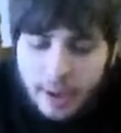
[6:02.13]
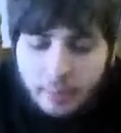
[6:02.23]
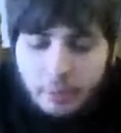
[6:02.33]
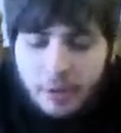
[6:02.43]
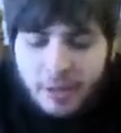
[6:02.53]

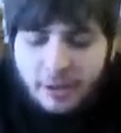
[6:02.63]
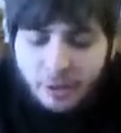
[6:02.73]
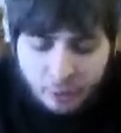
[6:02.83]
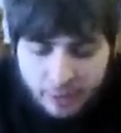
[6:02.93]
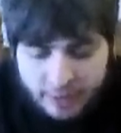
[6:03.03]
And
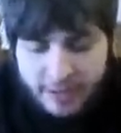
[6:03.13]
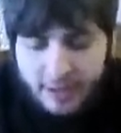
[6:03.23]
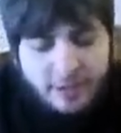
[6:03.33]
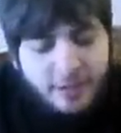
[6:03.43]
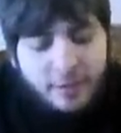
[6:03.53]
these are really
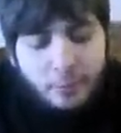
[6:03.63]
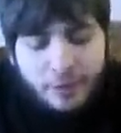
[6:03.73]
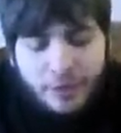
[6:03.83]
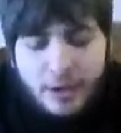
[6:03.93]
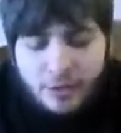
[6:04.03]
neat.
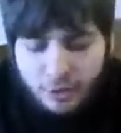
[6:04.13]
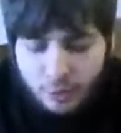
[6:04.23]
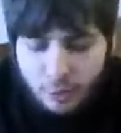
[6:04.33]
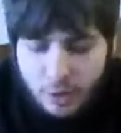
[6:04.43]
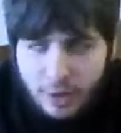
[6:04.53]
What they
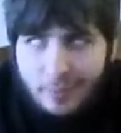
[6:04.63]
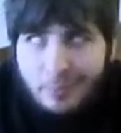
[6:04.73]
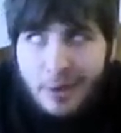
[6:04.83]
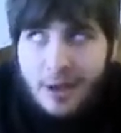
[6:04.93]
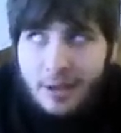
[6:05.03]
do
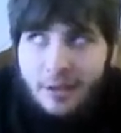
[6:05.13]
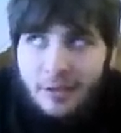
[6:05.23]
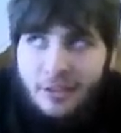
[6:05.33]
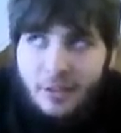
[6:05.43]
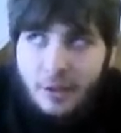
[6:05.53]

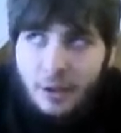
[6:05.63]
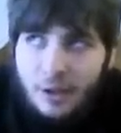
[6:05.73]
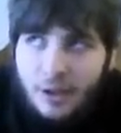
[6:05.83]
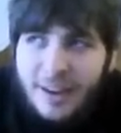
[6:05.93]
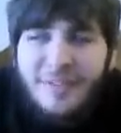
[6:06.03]
is,
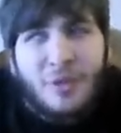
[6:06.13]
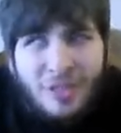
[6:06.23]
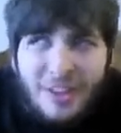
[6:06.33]
if you